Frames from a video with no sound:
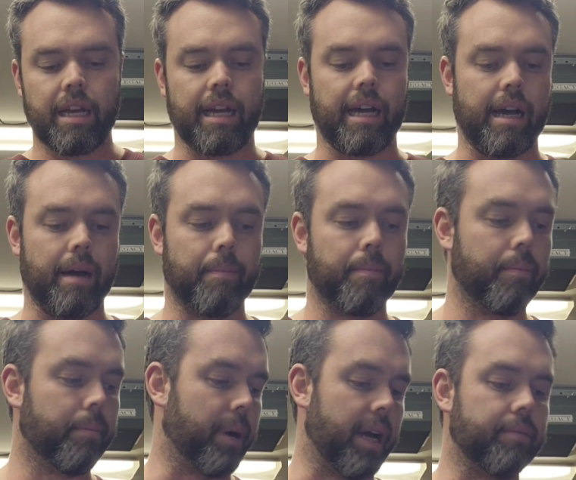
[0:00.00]

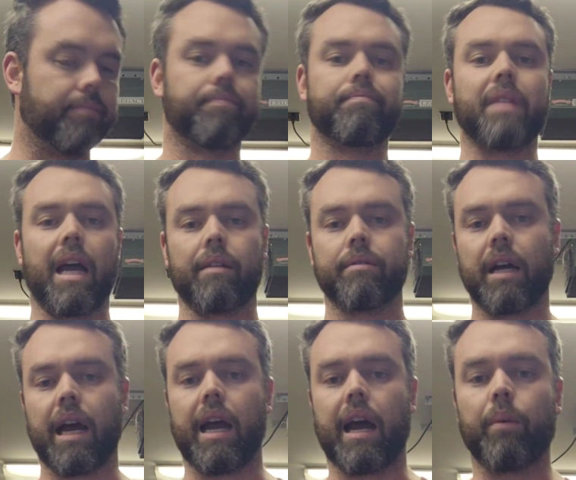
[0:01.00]
But yeah,
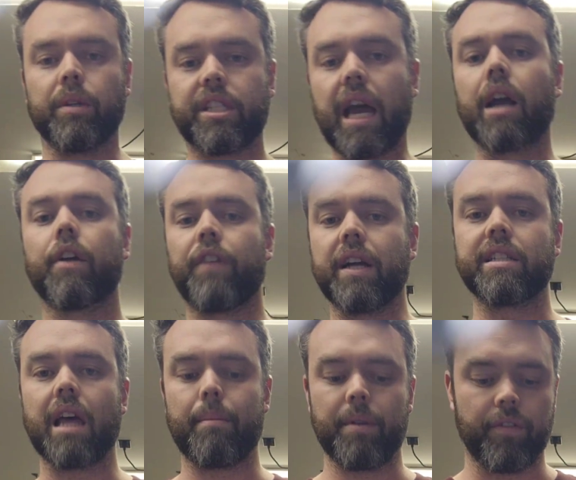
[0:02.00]
I would sacrifice
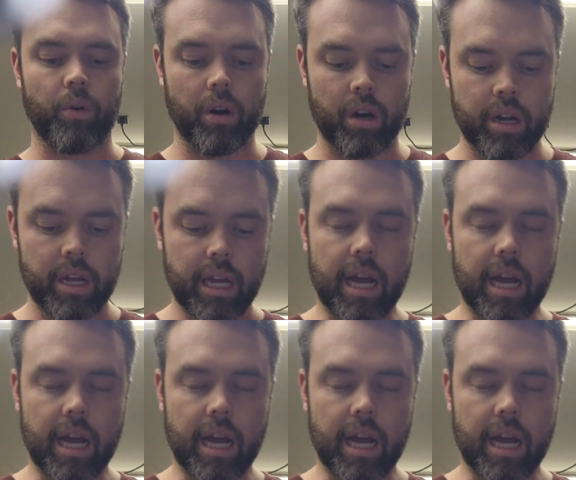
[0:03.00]
that before.